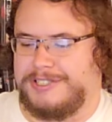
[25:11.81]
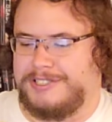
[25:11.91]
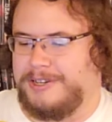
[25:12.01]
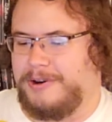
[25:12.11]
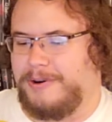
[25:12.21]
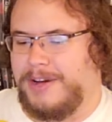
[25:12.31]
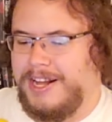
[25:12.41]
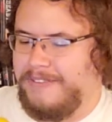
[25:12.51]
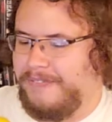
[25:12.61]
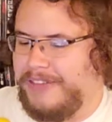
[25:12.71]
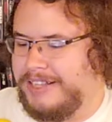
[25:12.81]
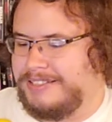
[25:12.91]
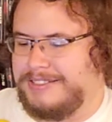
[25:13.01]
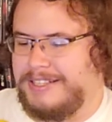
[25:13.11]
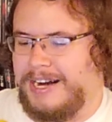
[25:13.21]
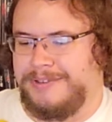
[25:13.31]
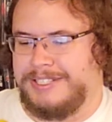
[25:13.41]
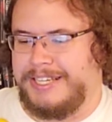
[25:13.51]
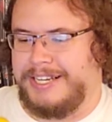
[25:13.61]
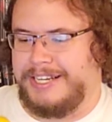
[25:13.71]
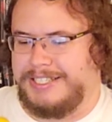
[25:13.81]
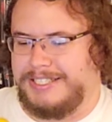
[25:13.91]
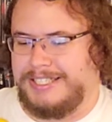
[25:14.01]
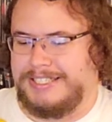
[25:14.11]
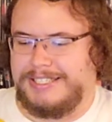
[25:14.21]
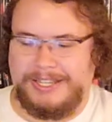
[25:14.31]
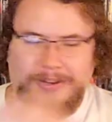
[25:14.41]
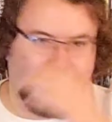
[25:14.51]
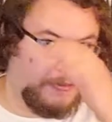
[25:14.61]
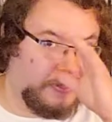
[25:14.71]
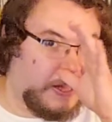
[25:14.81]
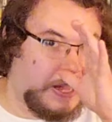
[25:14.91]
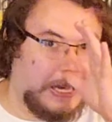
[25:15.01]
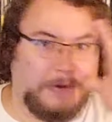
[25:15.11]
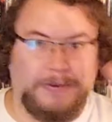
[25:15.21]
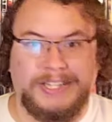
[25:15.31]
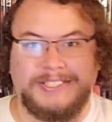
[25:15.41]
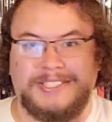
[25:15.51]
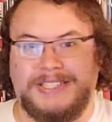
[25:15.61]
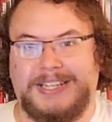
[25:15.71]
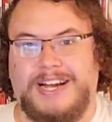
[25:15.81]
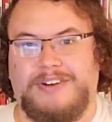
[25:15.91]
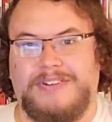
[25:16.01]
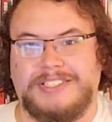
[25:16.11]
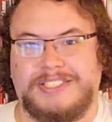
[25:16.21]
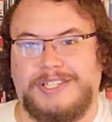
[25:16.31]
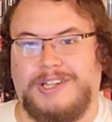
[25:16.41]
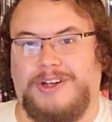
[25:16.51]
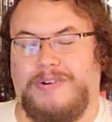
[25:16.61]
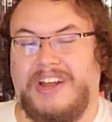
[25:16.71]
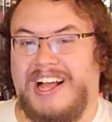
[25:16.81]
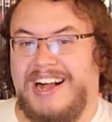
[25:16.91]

So that's that one's getting a D tier for that reason and that reason alone.